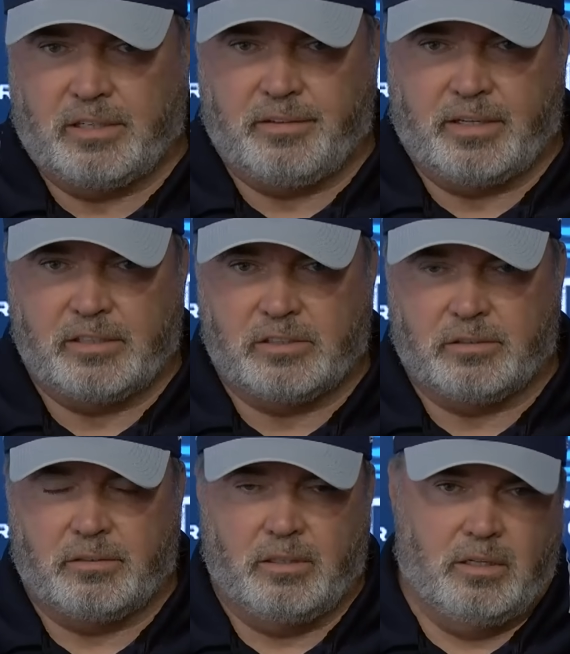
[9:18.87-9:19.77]
I think that's
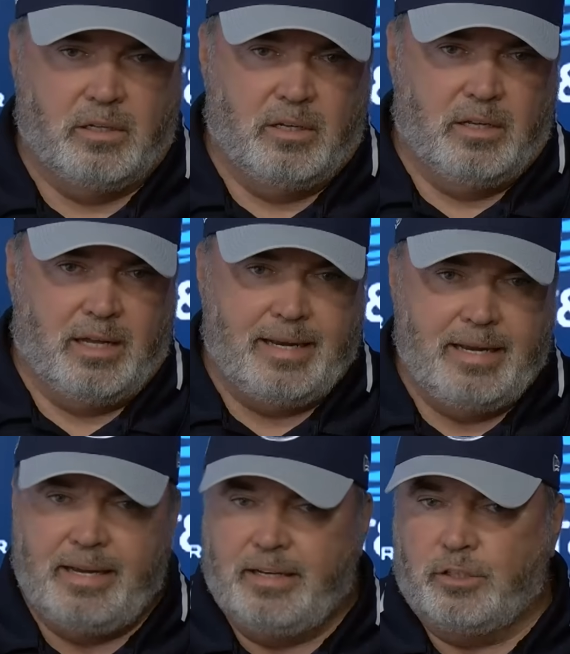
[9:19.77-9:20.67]
a
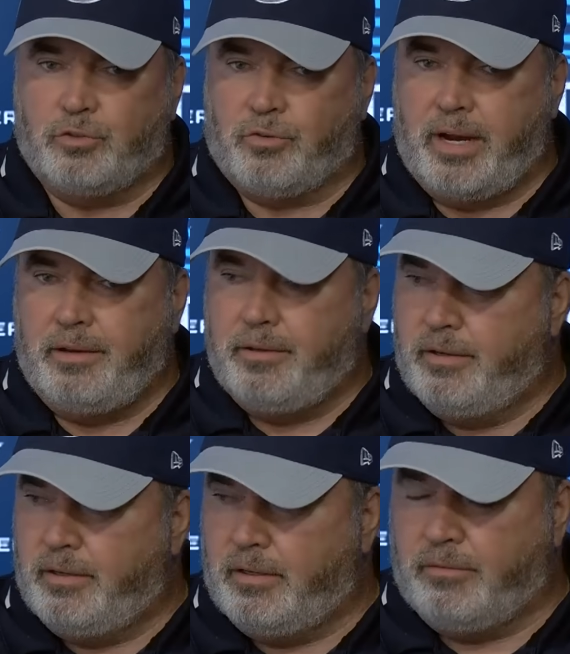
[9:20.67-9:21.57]
needed trait
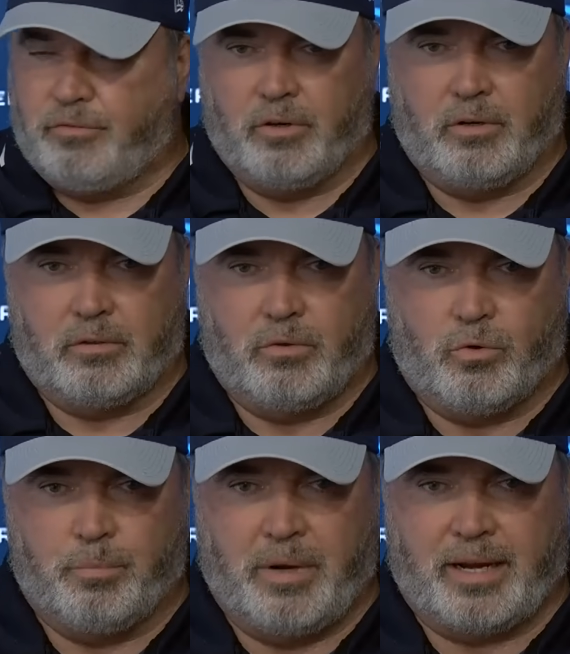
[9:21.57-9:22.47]
for a
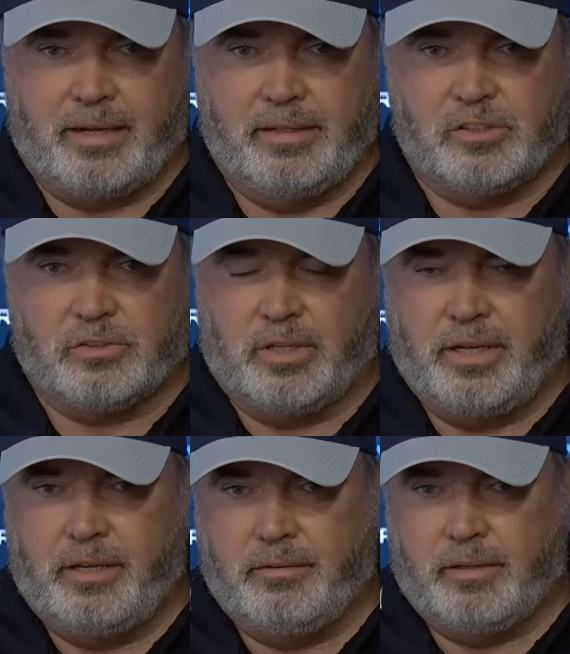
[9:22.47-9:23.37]
quarterback in this
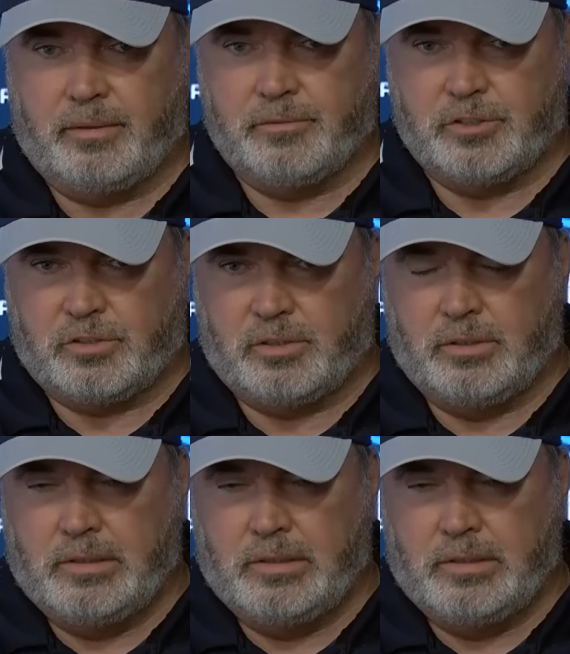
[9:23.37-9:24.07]
league, just to